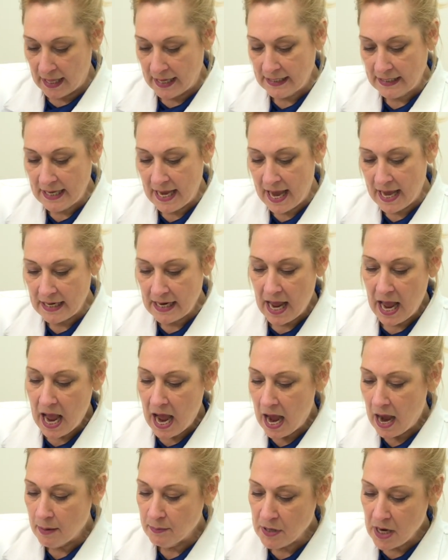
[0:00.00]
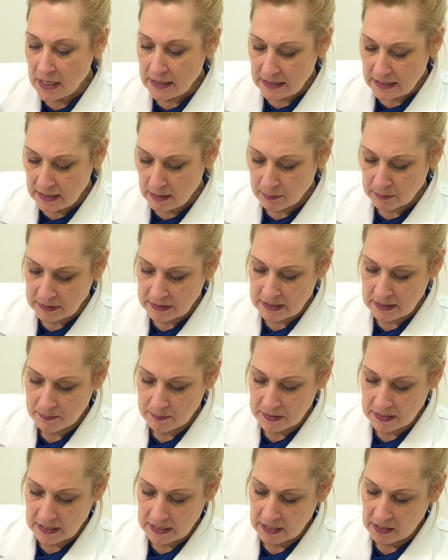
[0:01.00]
Again, I'm not double
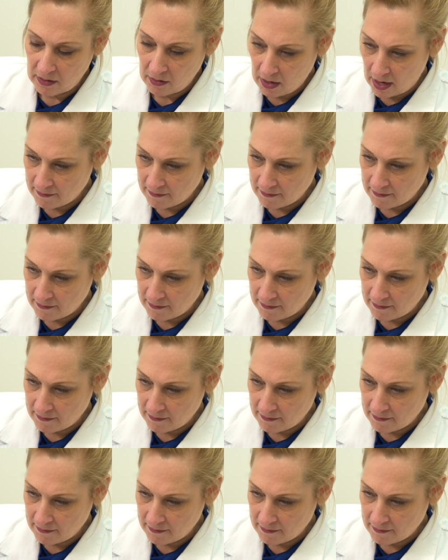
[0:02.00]
dipping here.